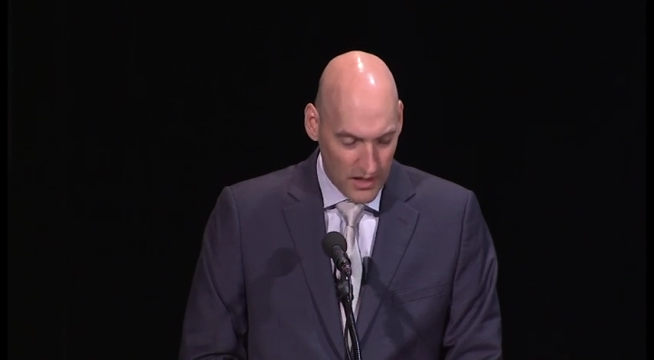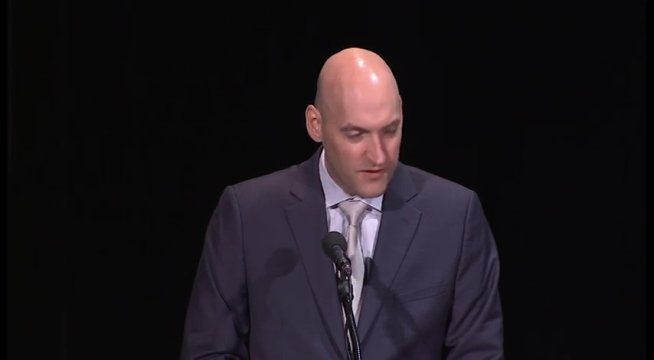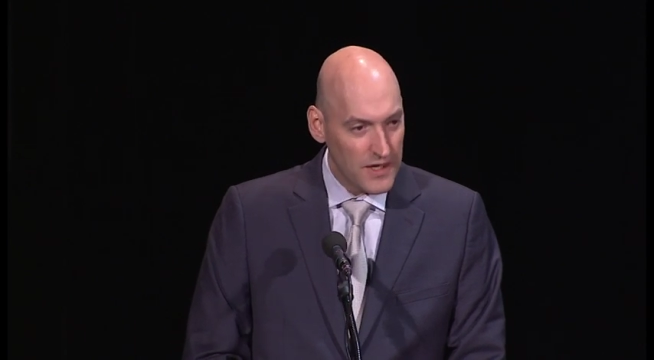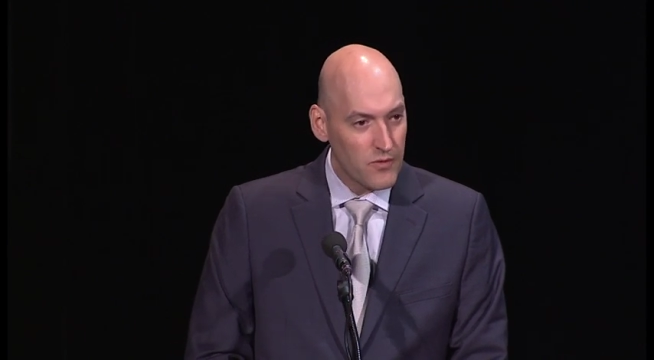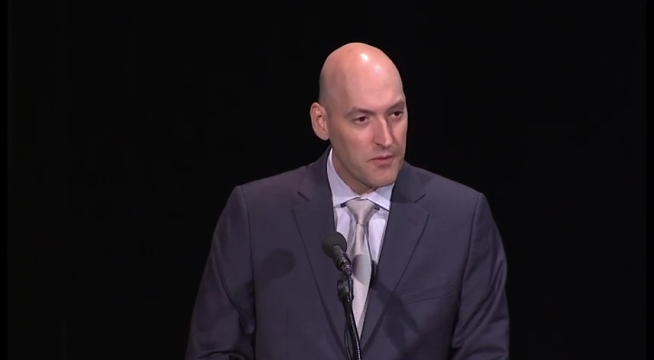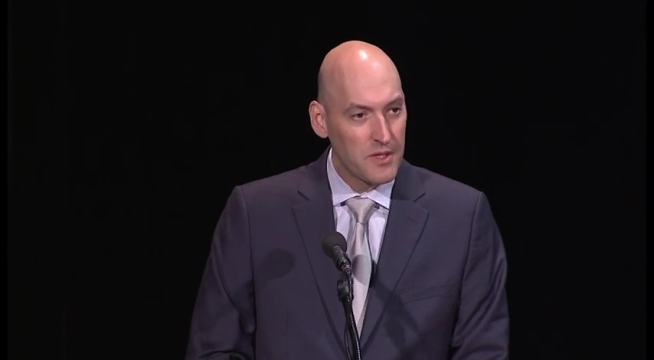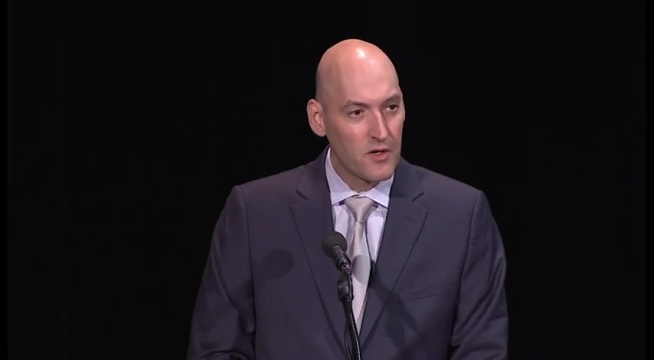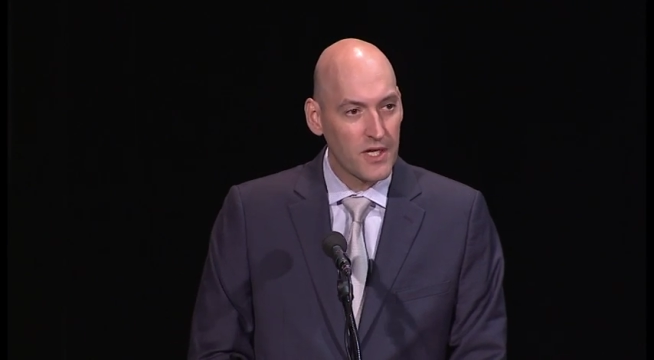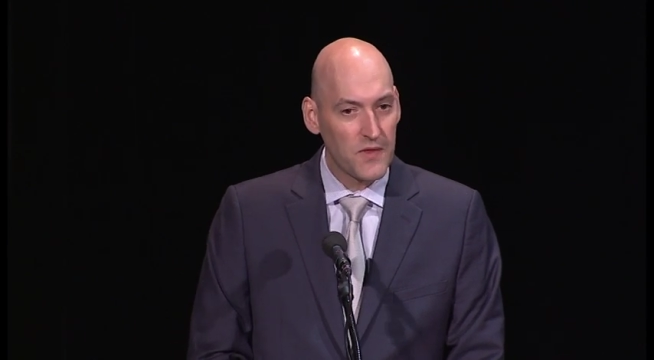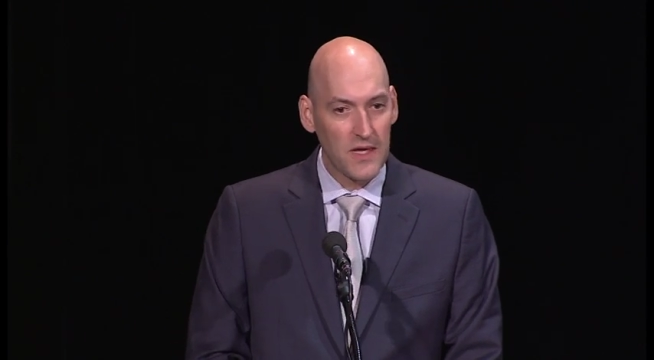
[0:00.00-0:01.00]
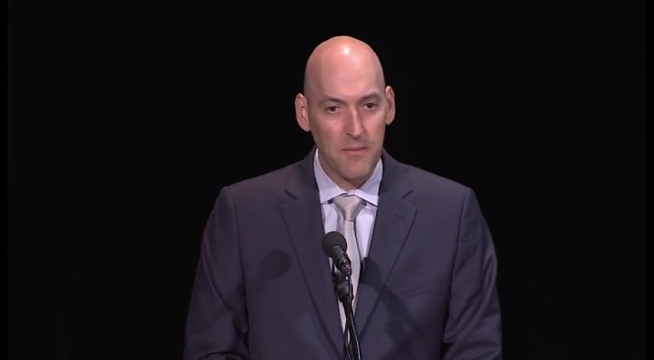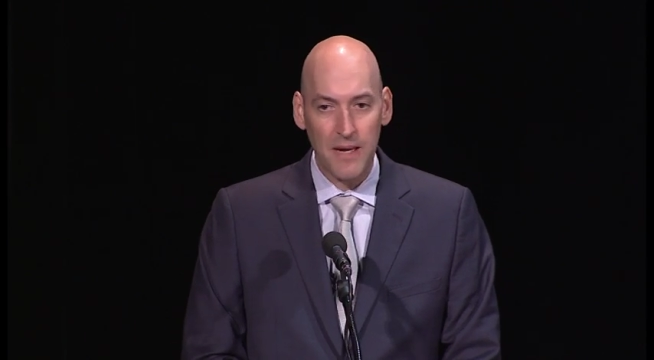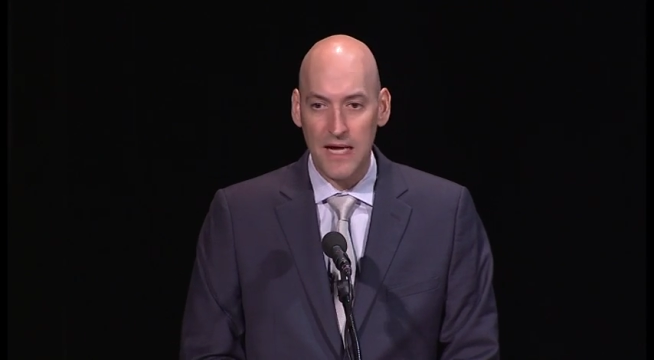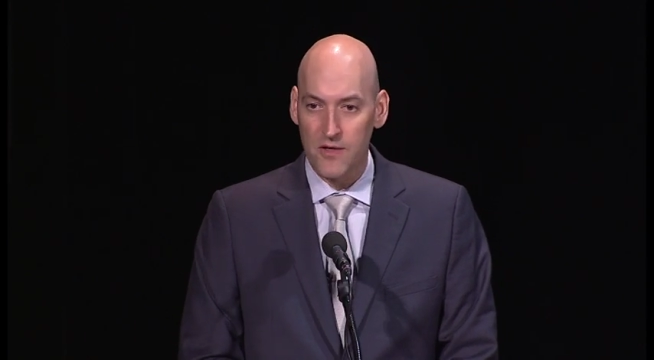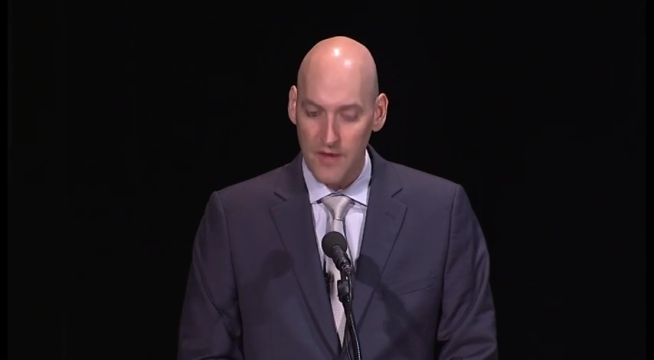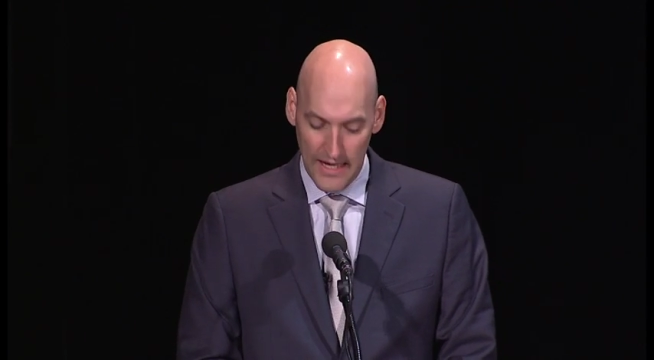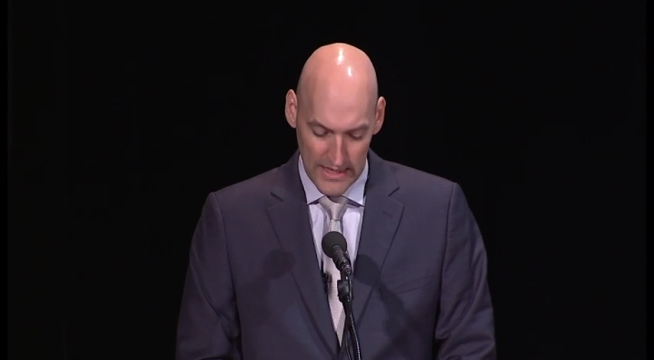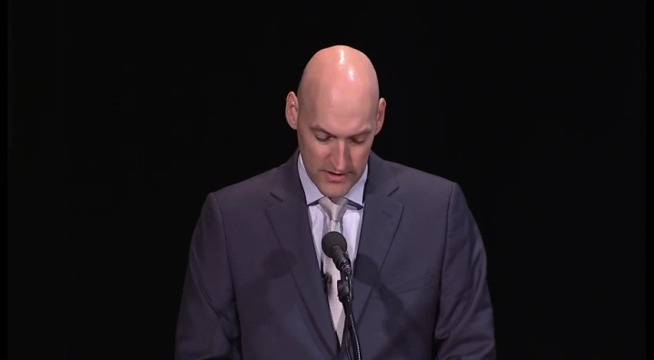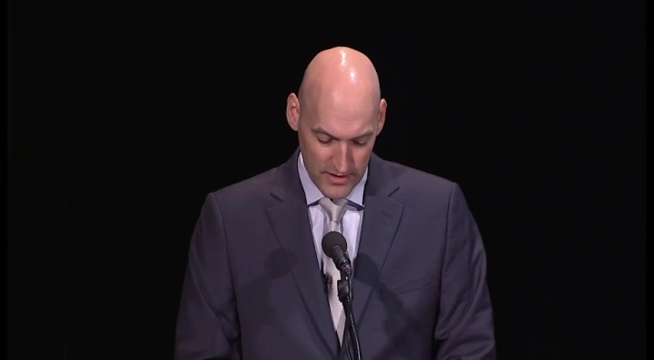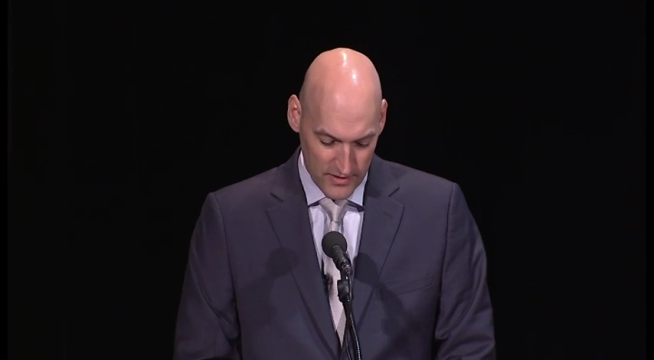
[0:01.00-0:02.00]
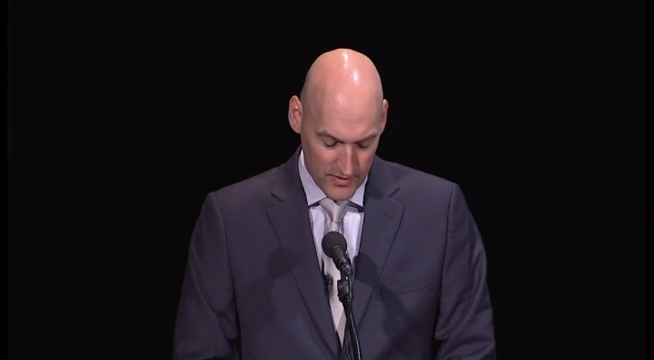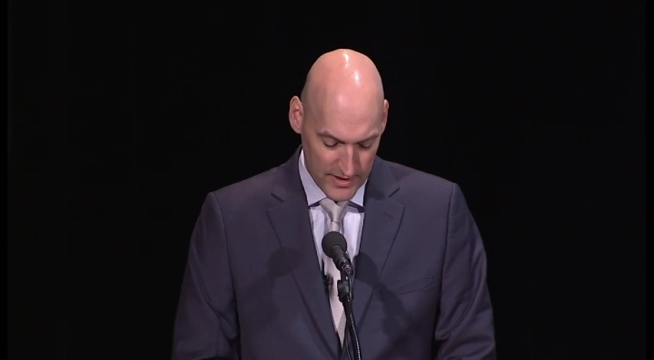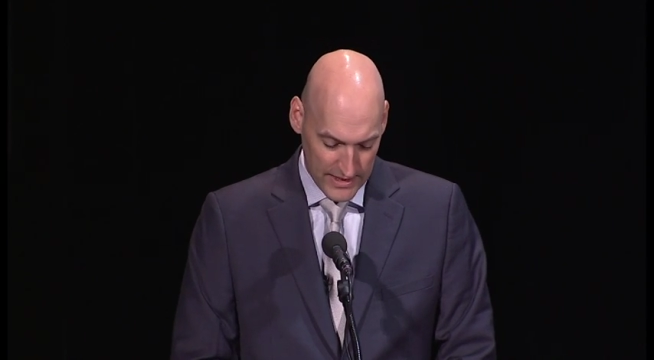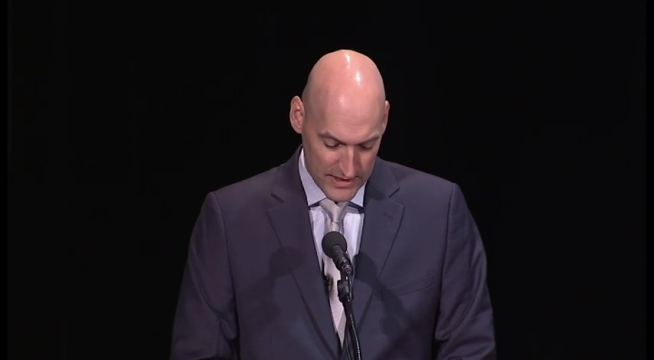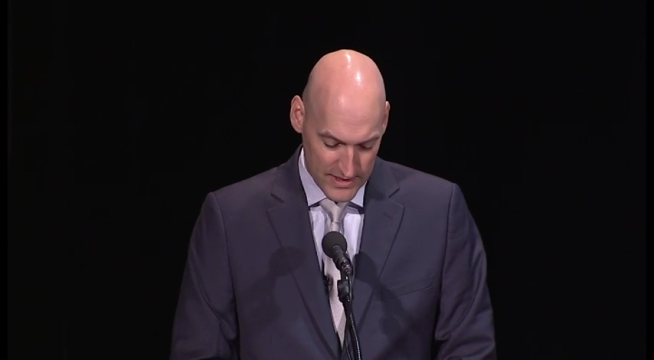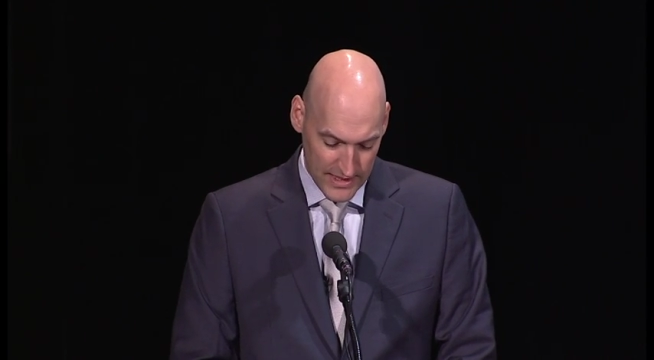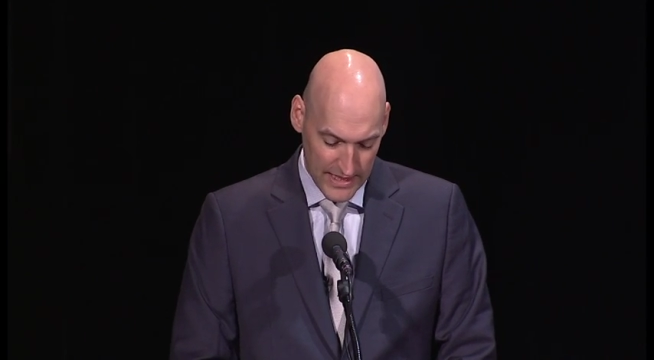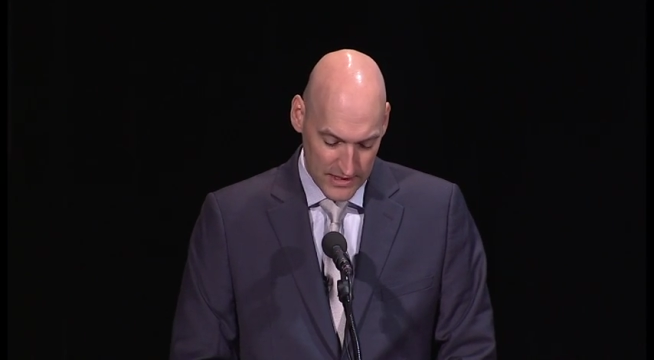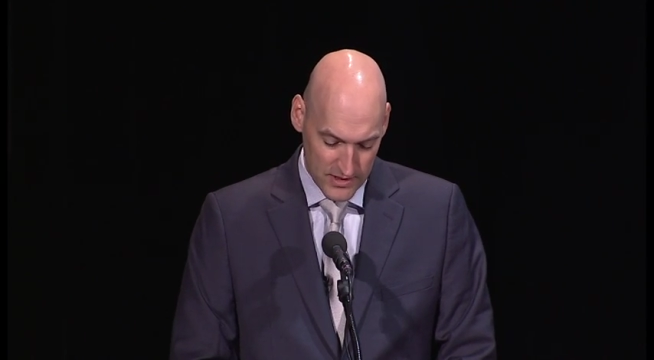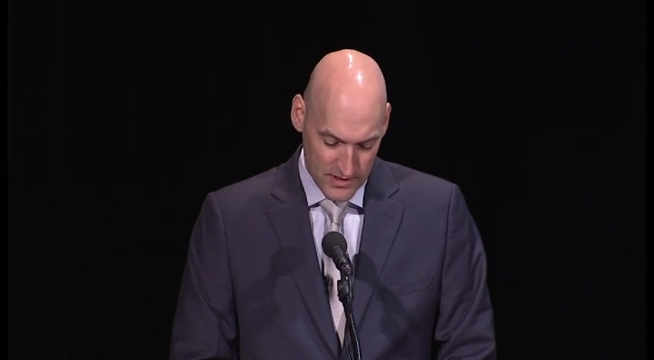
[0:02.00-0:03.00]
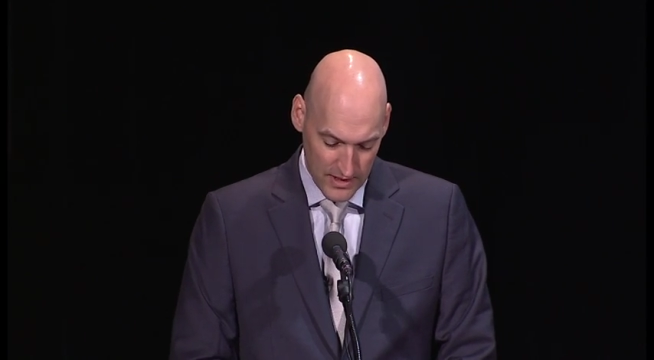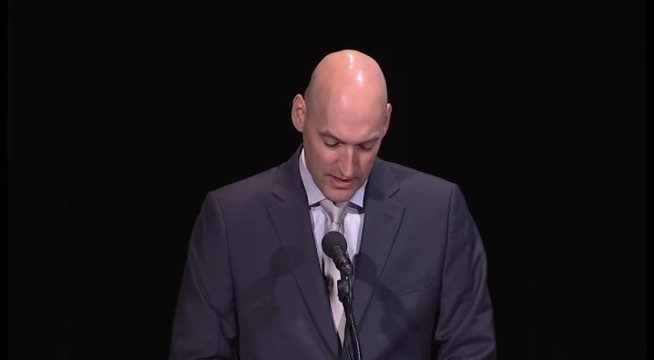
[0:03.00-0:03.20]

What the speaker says: think when we look at the impact of the accident in the United States,